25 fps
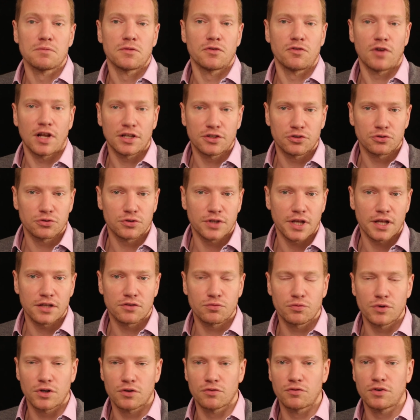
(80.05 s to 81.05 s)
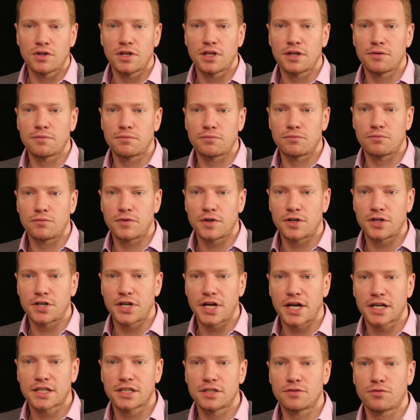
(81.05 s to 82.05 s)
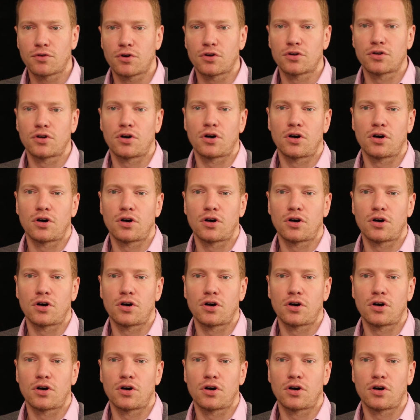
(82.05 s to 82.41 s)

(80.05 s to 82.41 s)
Related to that, we are really very active on